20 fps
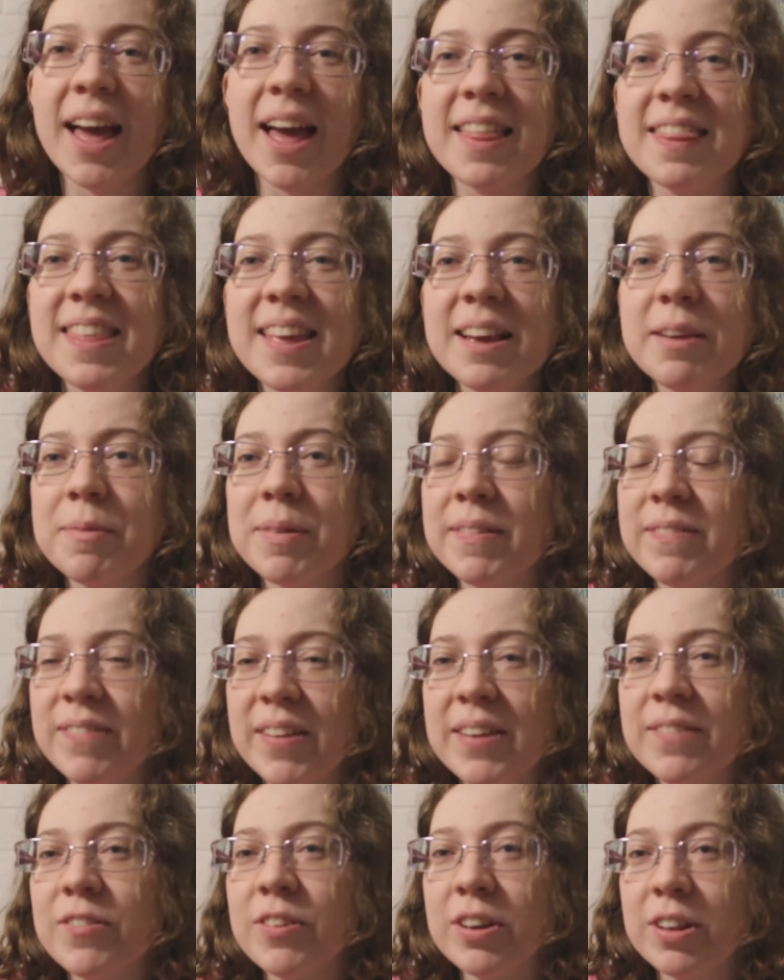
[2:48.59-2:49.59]
I think my
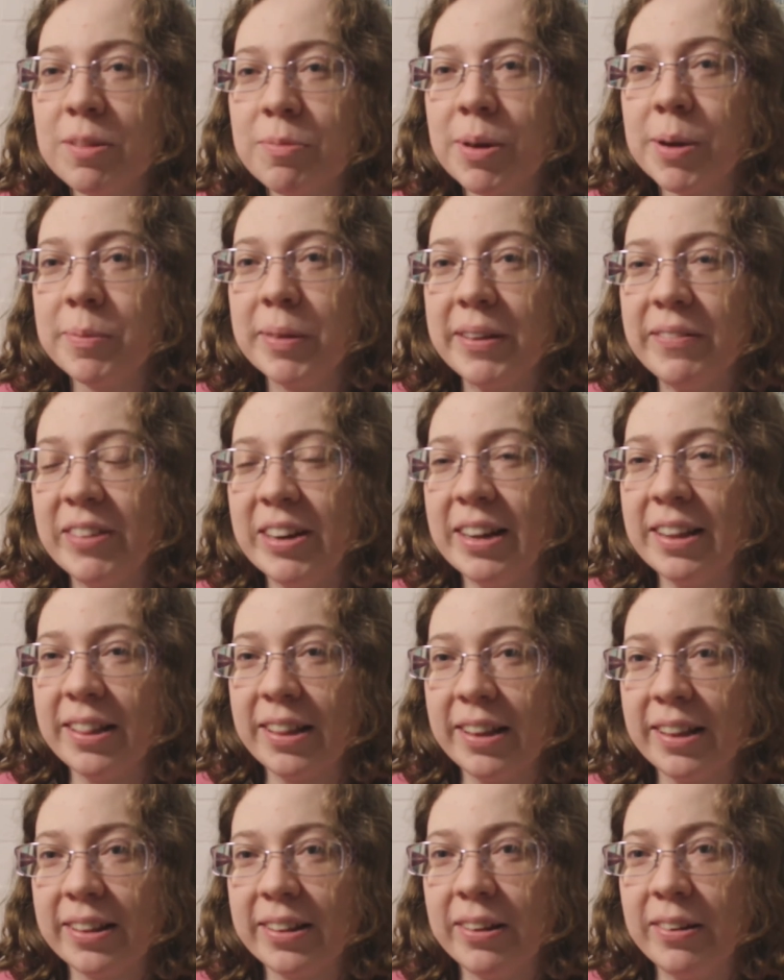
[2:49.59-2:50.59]
favourite is probably
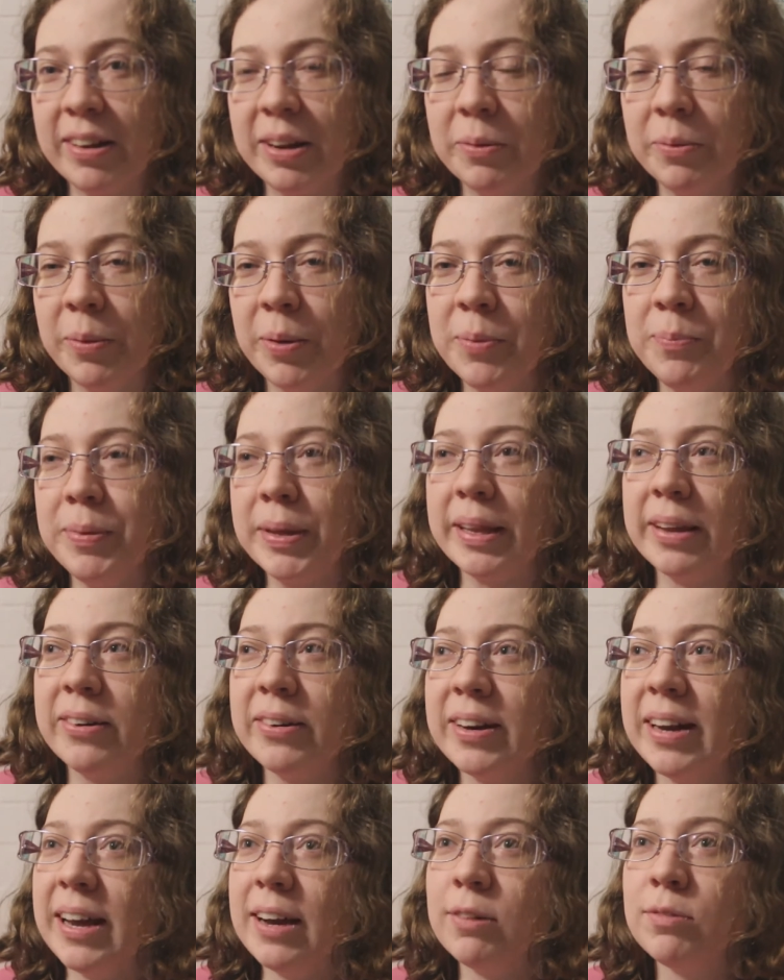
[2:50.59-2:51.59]
Vanessa's song, It Won't Be
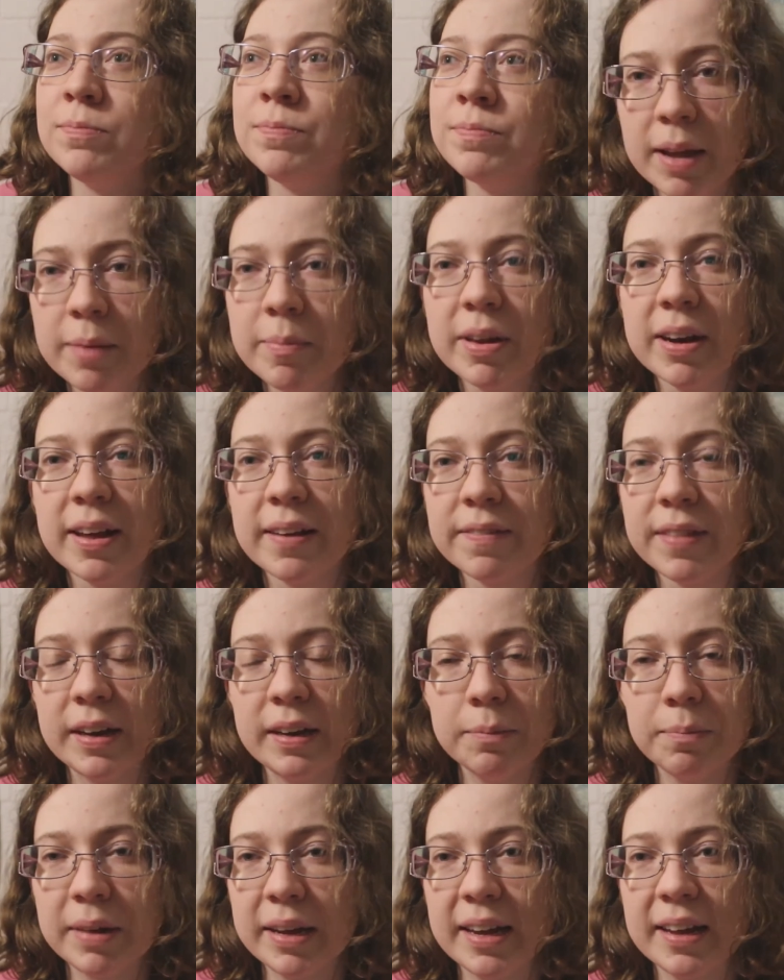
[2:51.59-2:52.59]
Long Now. I'm gonna have that
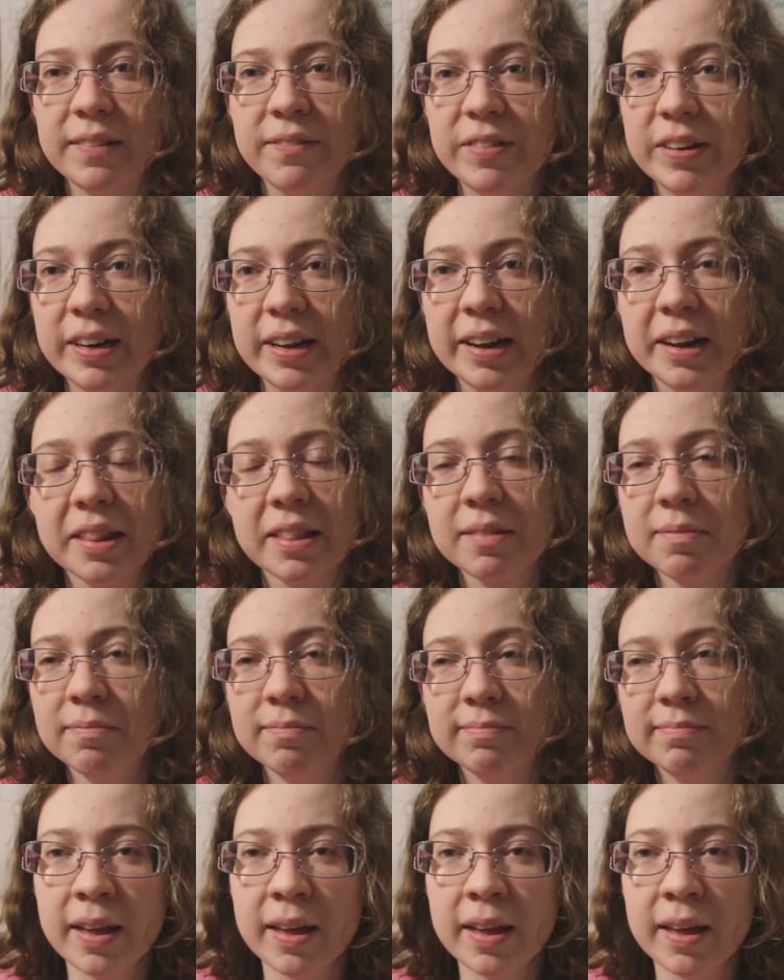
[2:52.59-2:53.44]
in my head for days.